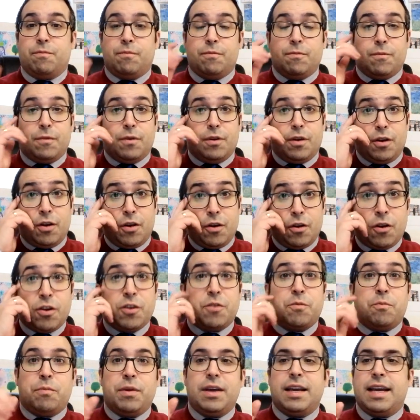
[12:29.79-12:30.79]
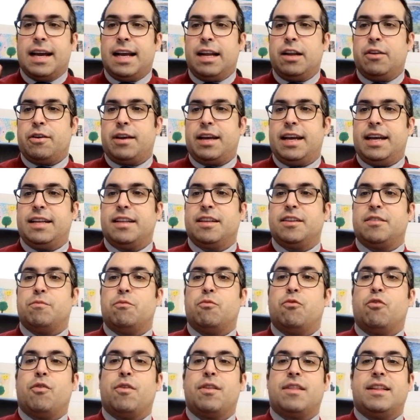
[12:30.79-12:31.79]
not be allocated
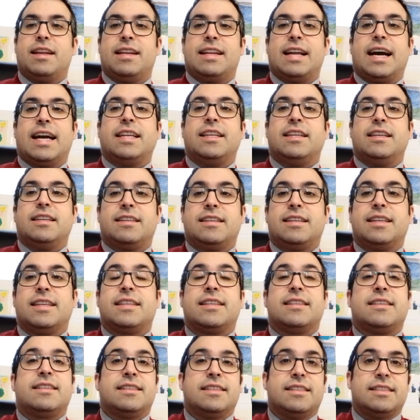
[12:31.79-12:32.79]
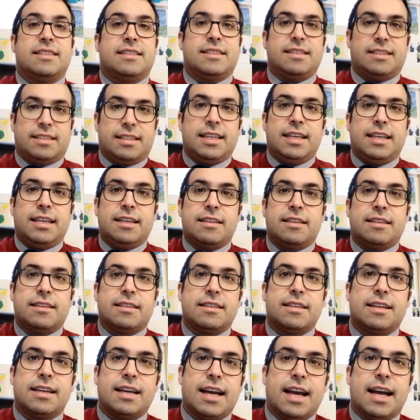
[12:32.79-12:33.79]
more than 96 seats,
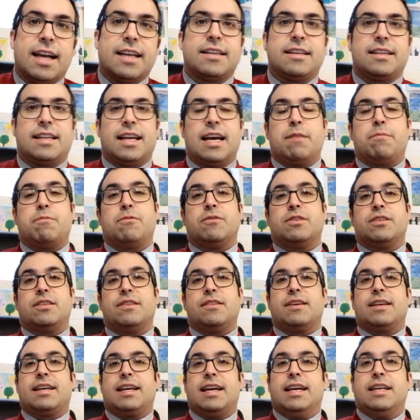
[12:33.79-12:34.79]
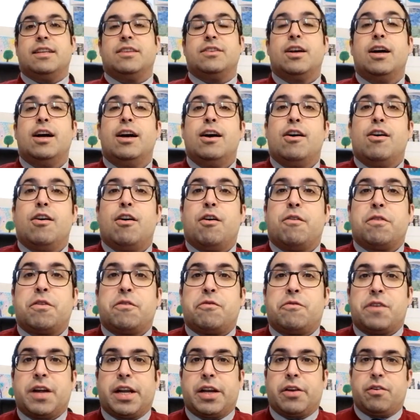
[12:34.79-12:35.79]
as it happens in the case of the
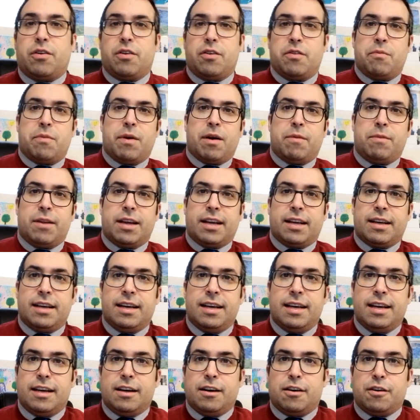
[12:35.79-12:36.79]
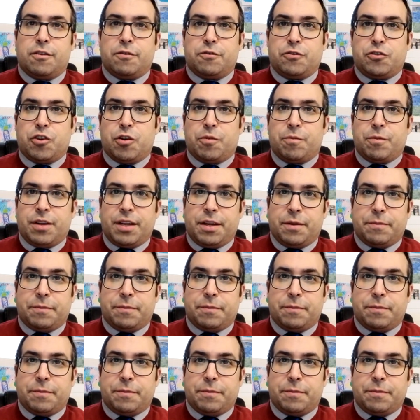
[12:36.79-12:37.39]
Federal Republic of Germany.